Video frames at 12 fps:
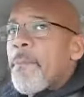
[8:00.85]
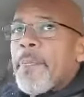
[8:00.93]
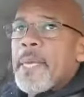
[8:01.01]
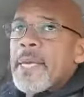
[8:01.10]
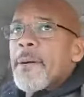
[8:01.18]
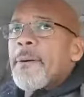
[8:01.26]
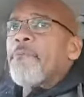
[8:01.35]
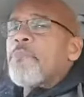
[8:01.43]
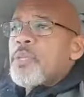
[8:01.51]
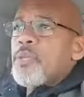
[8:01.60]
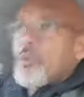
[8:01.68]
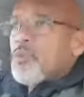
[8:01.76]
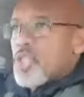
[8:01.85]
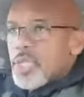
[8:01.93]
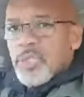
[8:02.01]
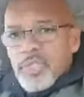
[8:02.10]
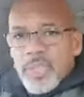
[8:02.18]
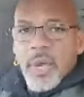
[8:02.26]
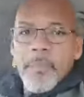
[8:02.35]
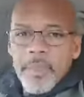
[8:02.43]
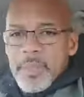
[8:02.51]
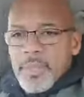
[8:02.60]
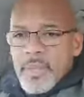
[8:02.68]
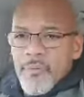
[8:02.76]
You know, don't just jump
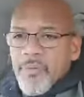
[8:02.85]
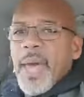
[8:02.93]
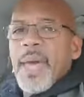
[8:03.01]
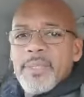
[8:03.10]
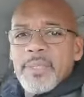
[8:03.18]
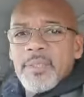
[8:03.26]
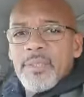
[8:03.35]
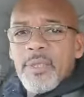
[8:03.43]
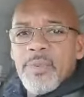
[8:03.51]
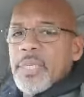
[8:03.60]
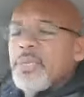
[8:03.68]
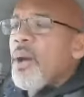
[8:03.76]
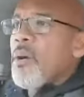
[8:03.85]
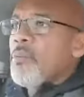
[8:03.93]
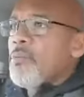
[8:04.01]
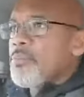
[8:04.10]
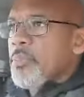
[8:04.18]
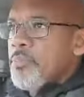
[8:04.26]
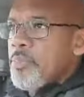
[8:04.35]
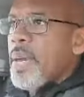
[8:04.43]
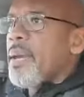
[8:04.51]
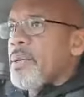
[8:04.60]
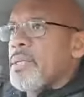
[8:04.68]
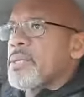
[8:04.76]
into the fast and do it. No,
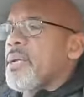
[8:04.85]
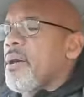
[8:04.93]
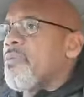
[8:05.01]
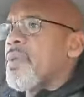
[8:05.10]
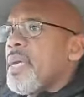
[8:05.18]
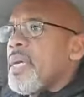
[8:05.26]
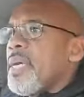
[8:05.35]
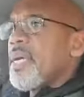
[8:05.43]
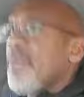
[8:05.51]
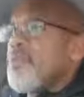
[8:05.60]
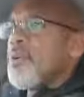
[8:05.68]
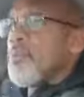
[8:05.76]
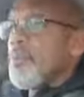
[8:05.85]
prepare yourself. If you